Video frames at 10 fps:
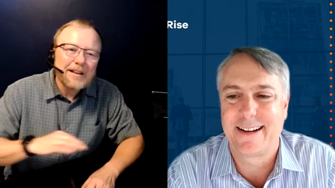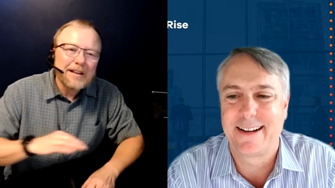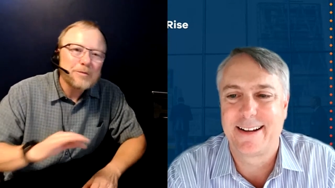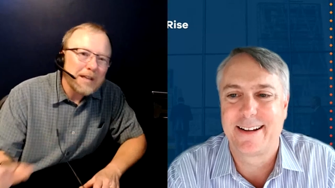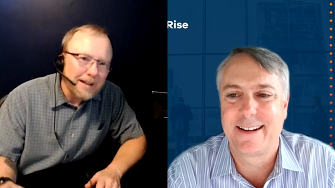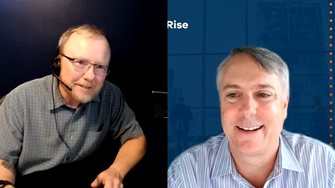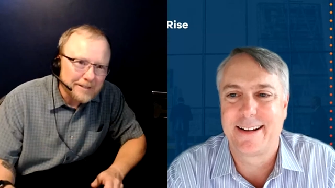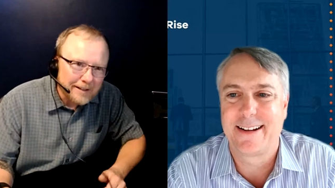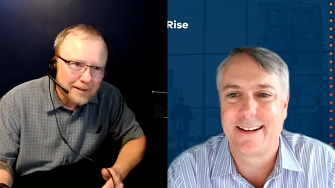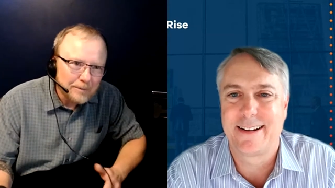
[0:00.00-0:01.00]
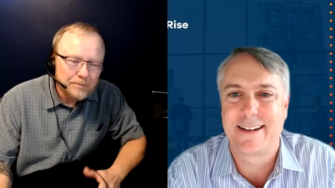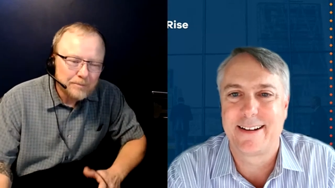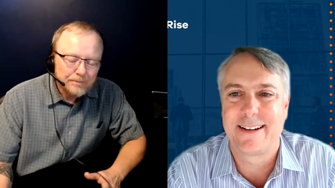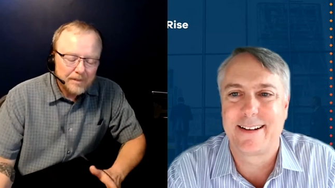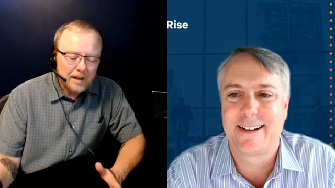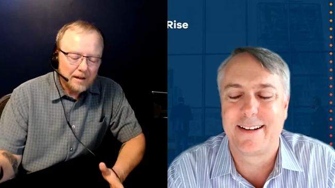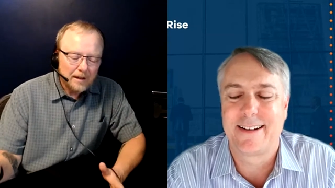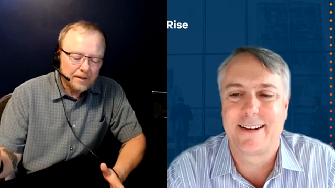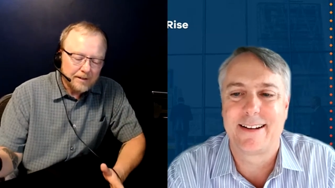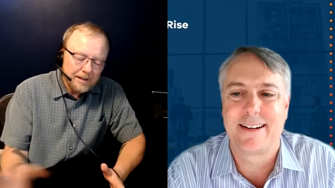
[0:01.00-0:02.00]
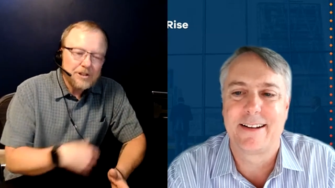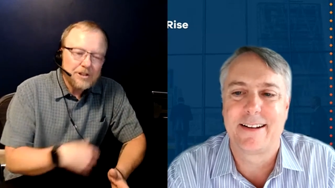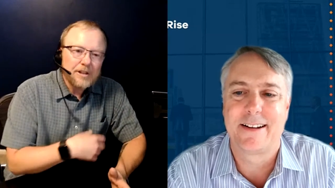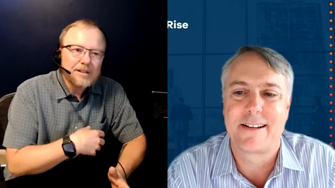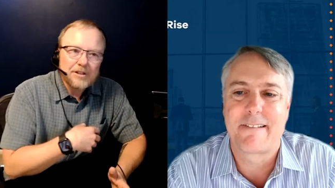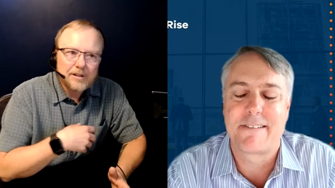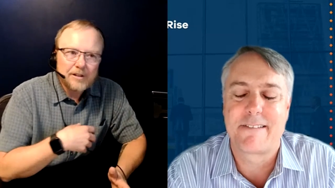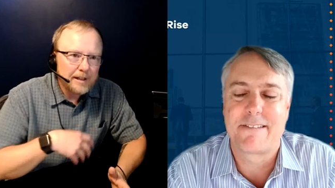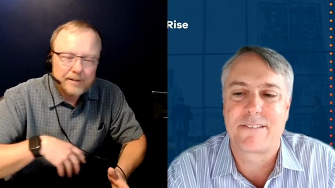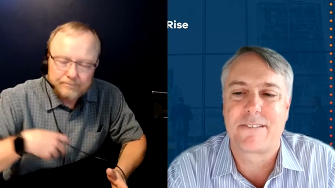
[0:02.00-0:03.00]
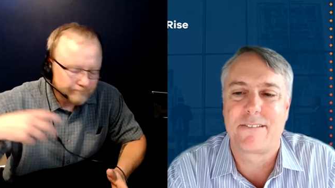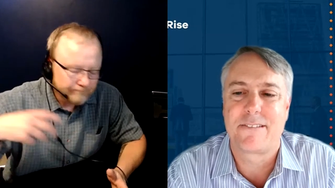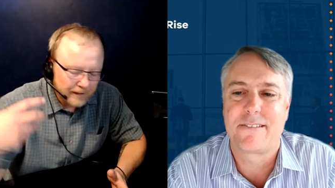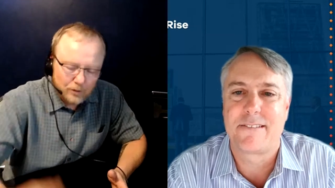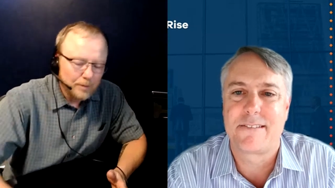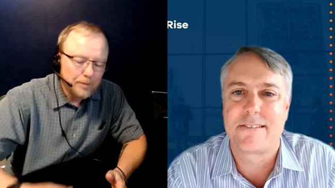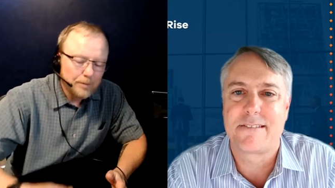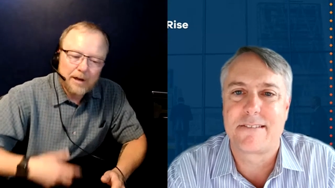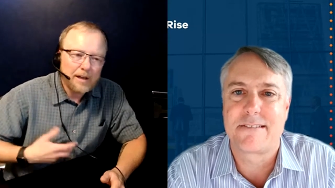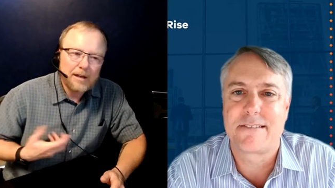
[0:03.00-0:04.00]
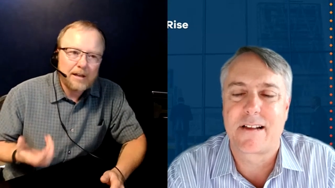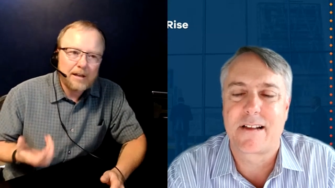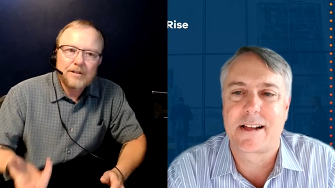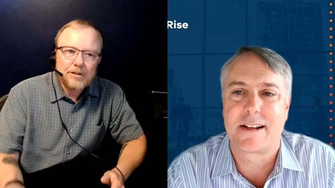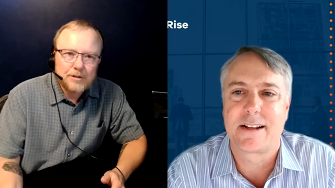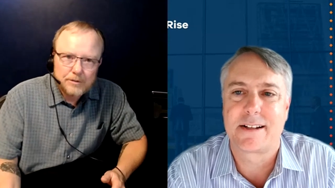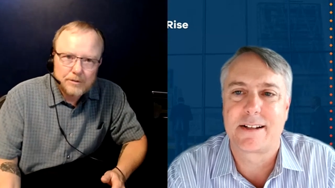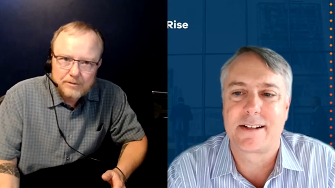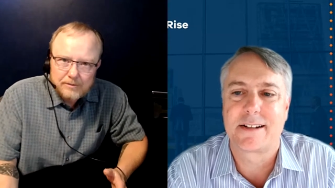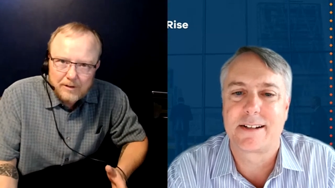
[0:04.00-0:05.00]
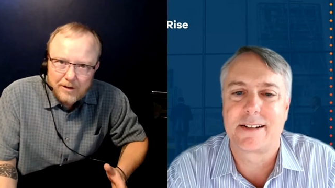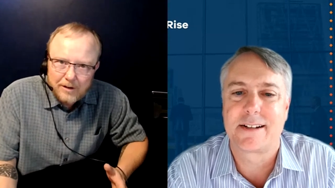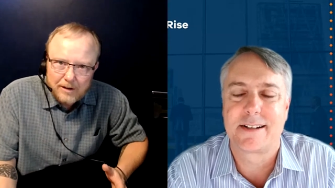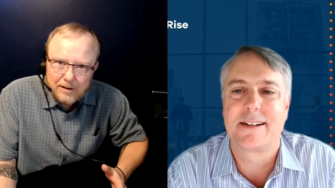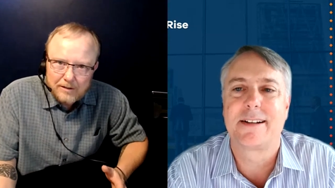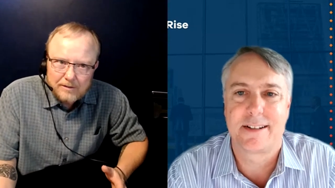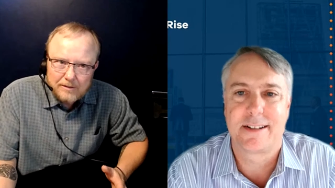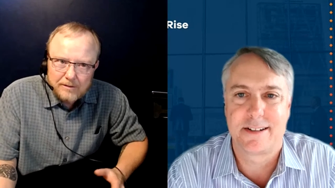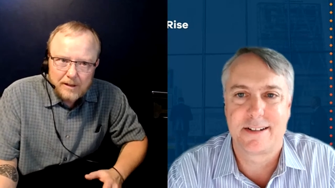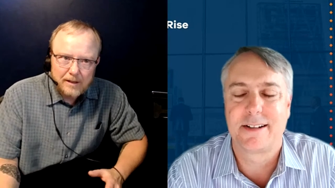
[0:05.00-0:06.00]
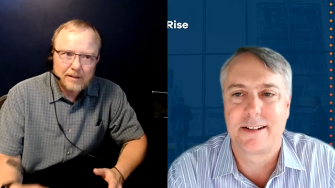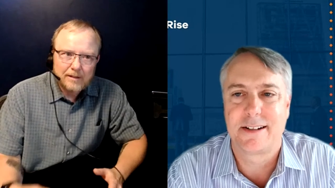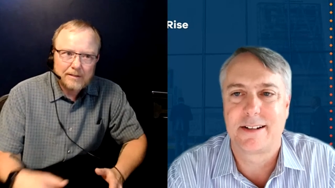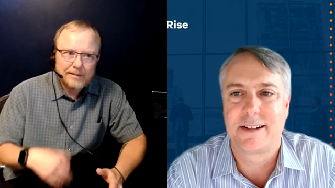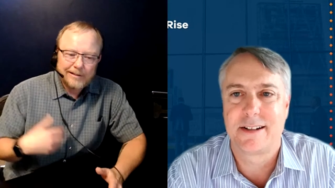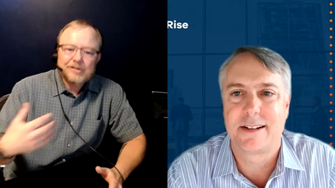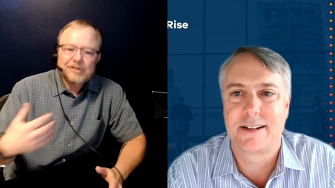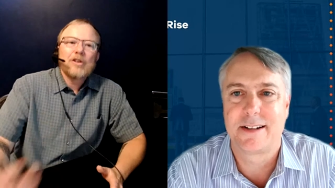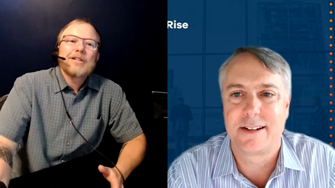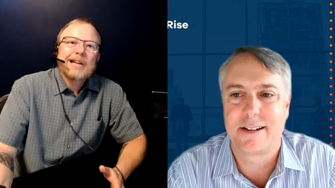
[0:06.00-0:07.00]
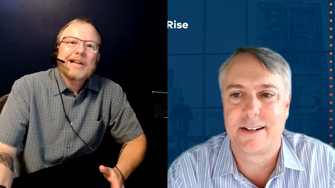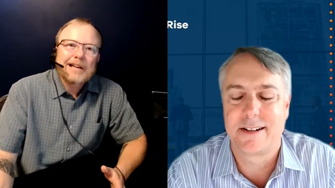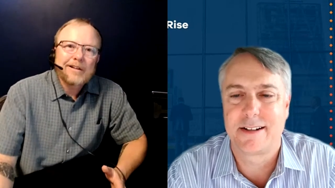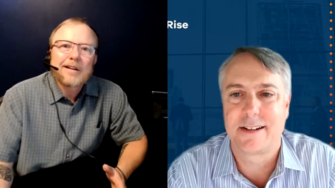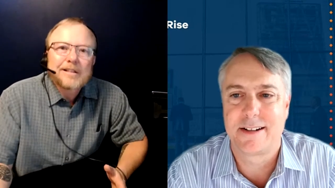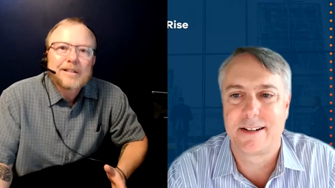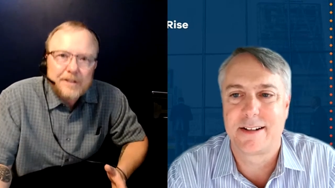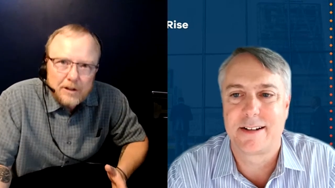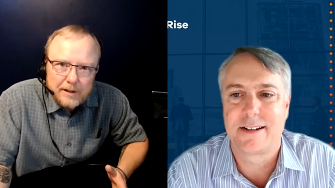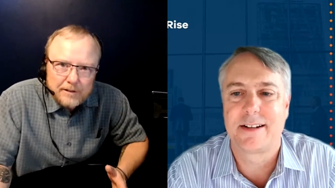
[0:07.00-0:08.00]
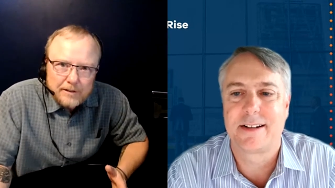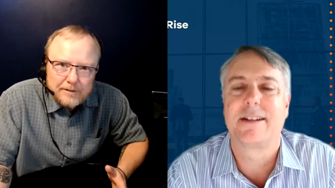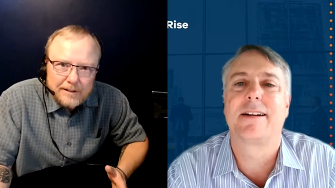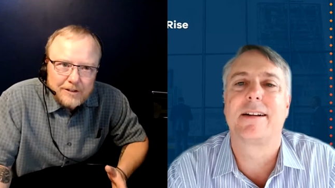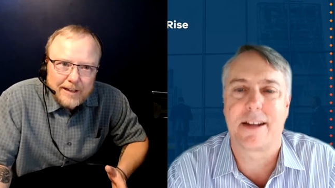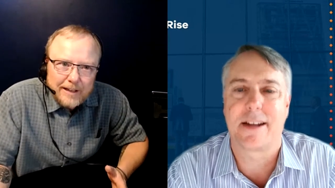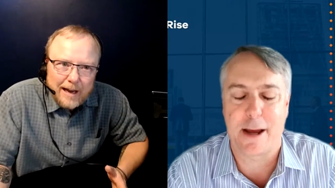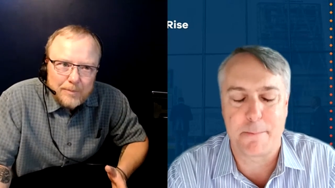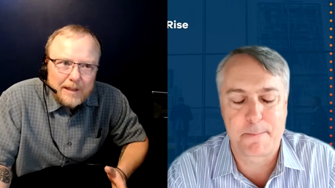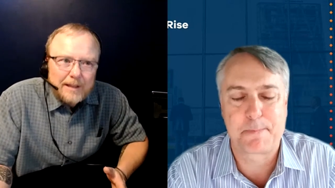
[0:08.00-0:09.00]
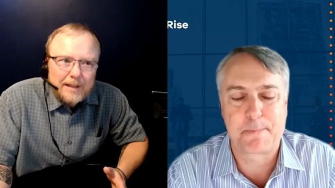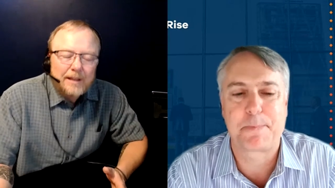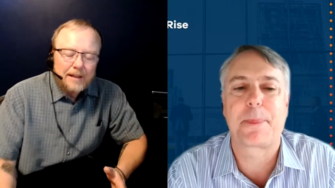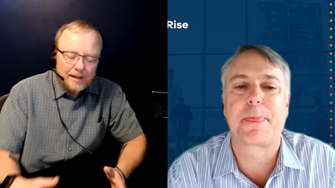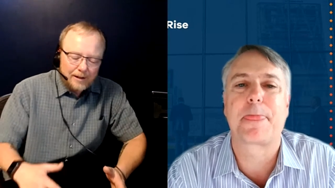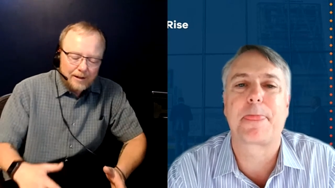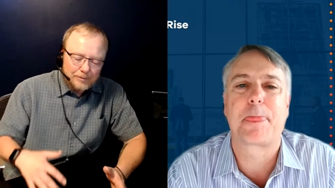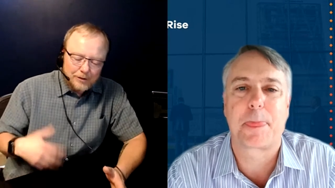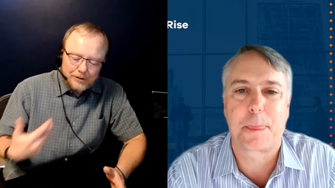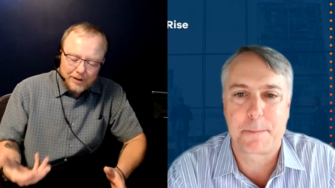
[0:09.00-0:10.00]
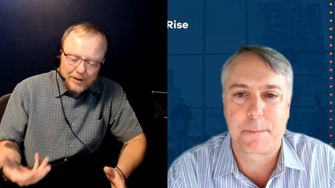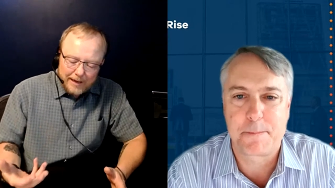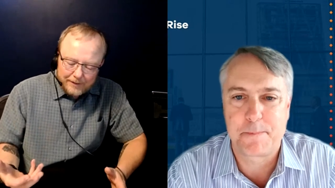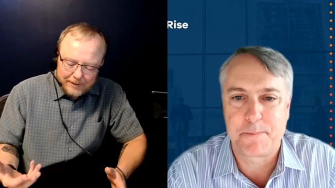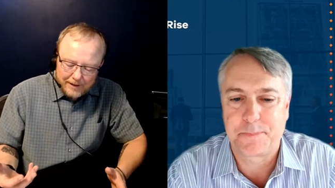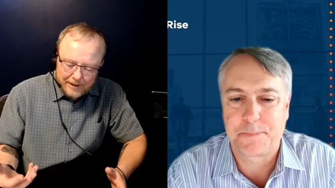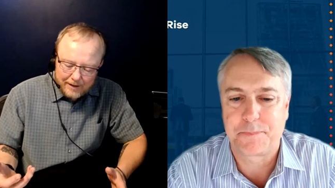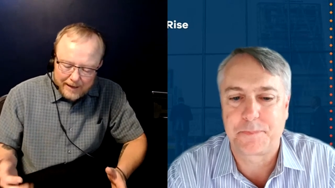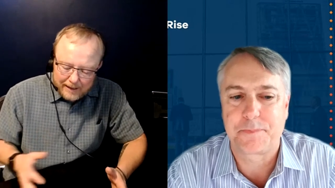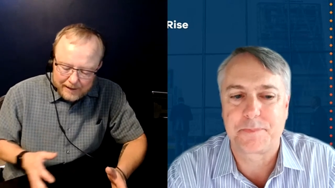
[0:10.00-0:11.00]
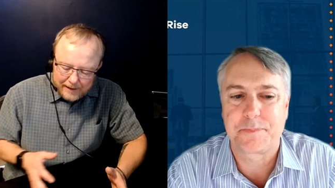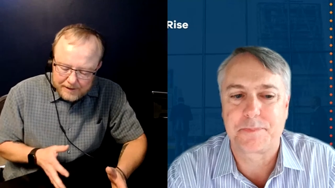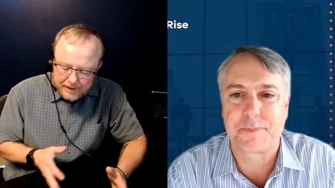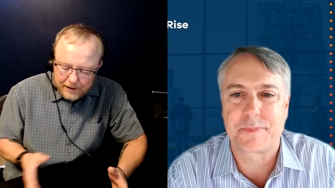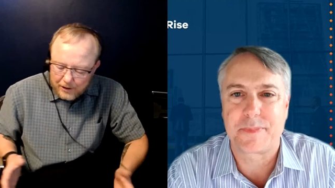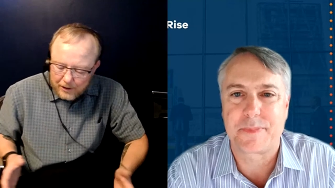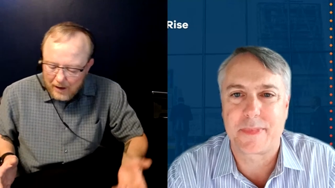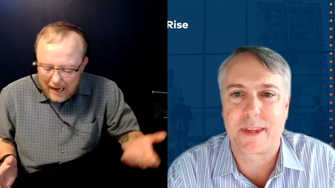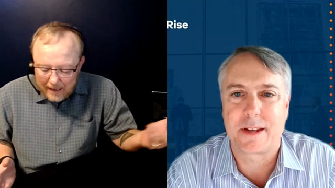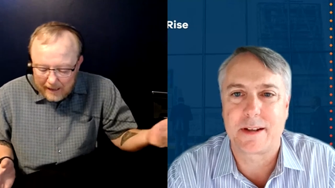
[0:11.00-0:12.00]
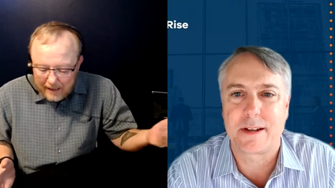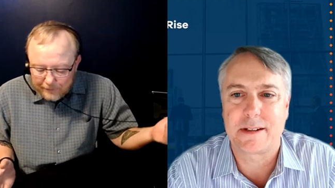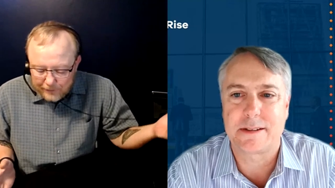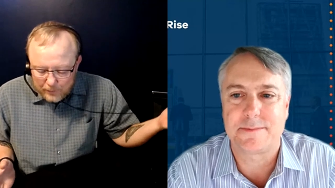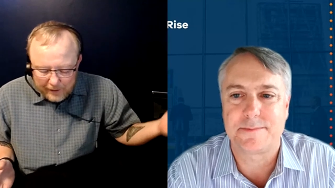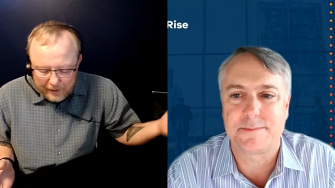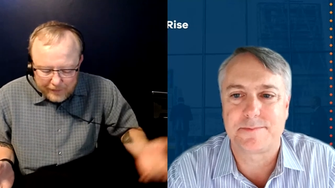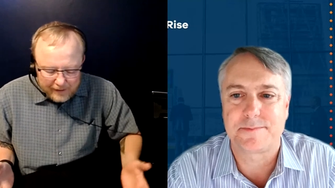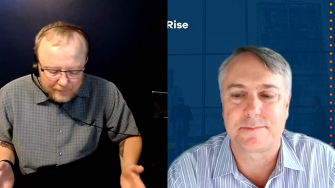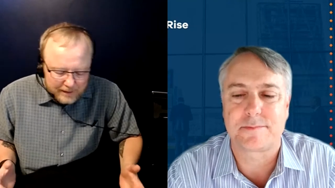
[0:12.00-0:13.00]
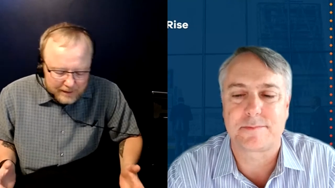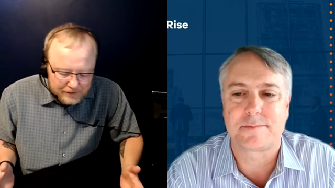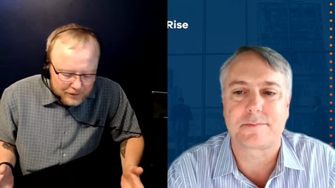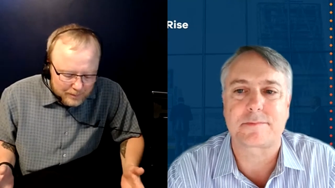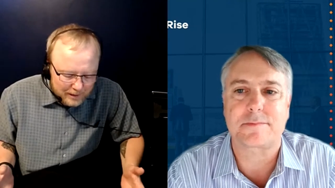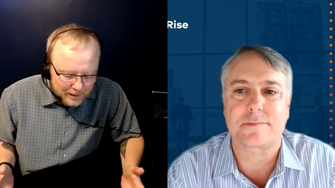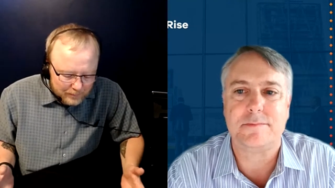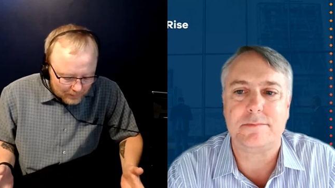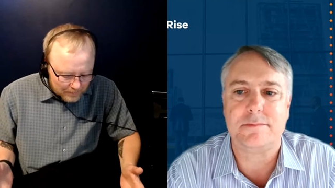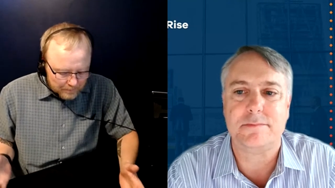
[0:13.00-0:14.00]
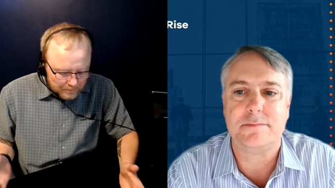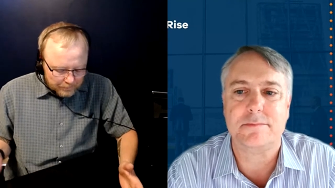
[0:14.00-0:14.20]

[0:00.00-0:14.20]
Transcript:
Speaker 1: they has been out there. Uh, the dictionary's already incorporated it into our, uh, you know, it's already in our lexicon, right? It's already happening. Um, so it's already out there. And you know, I if you want to think of me as two people,